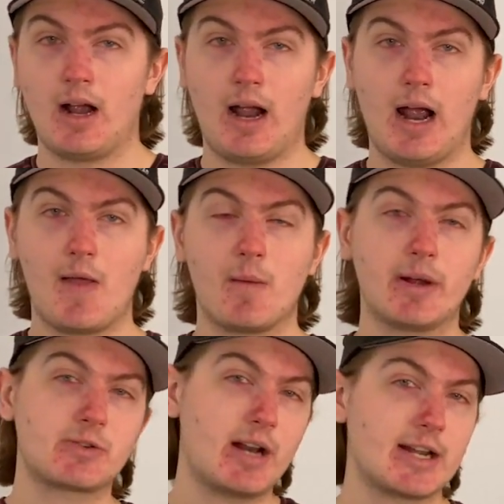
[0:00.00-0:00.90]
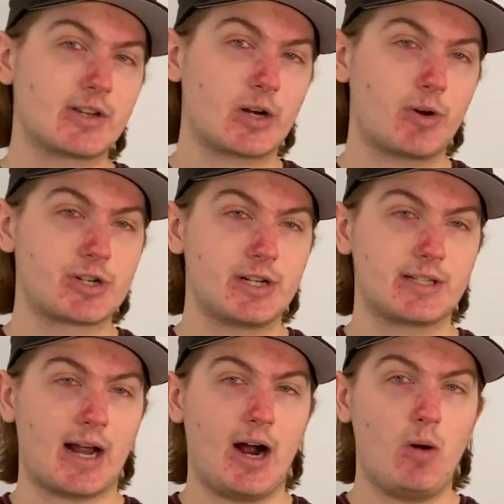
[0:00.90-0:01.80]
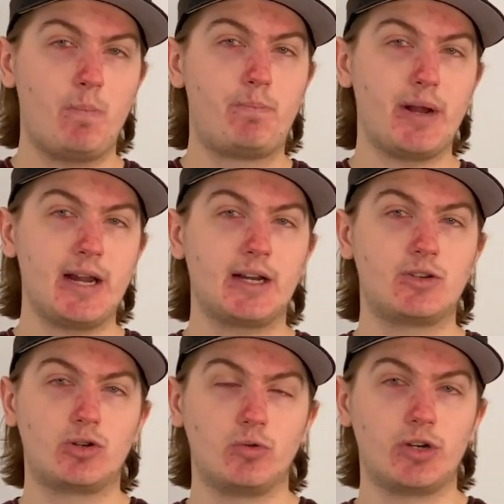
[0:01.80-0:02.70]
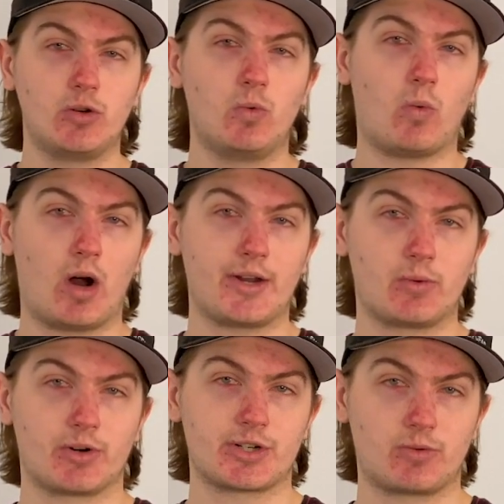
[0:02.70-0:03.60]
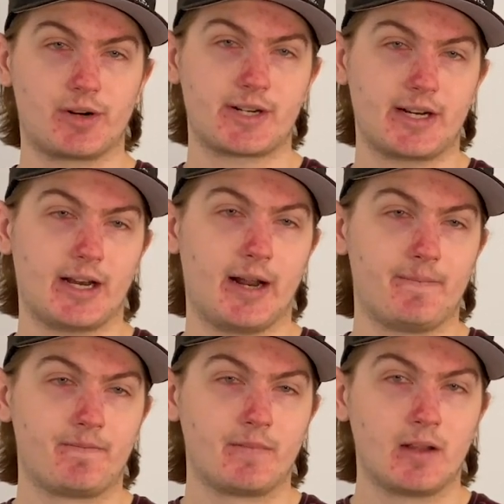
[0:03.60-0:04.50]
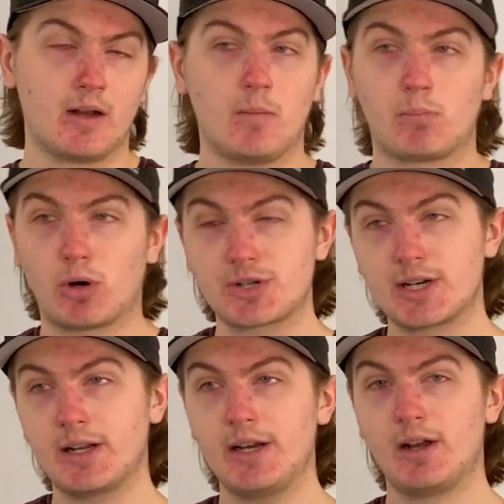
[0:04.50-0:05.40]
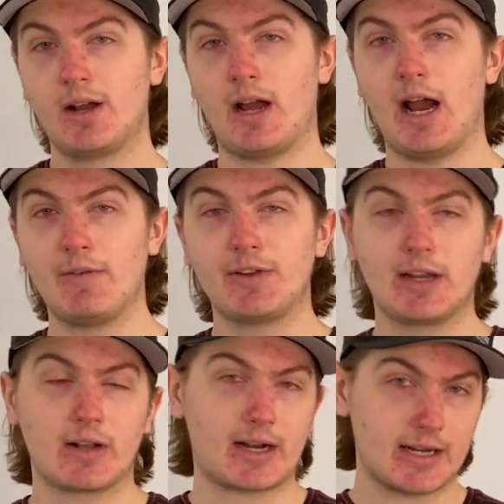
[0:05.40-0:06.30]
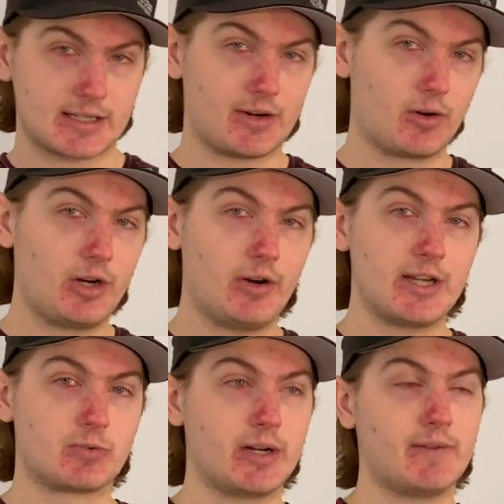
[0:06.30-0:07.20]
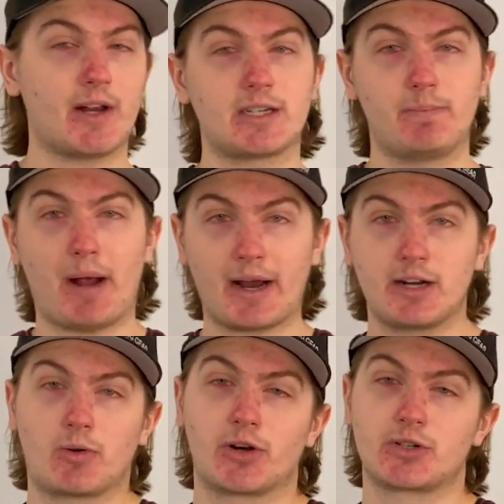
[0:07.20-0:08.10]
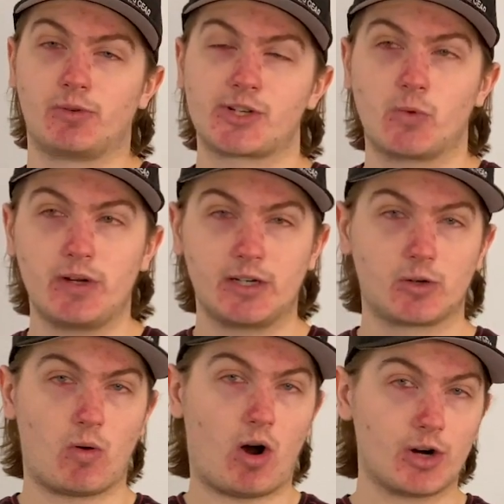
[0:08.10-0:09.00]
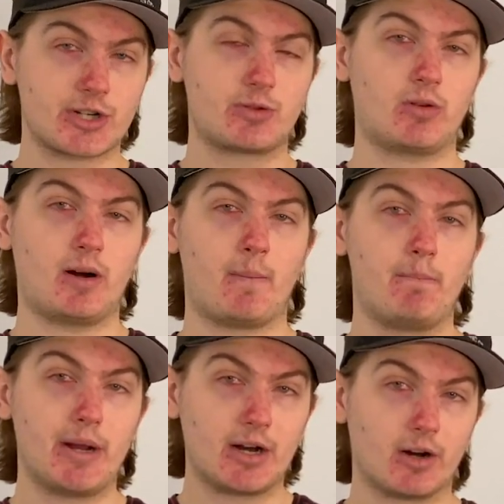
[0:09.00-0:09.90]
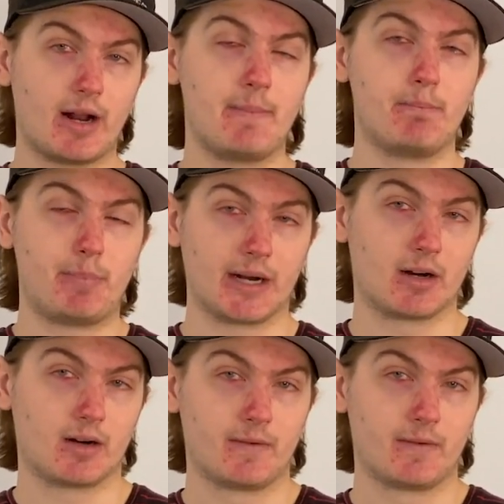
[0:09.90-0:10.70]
And the best way to answer that question is, how big do you want your store to get? Personally, everything, like I said earlier, is reinvested back into our store so we can grow our store bigger and bigger.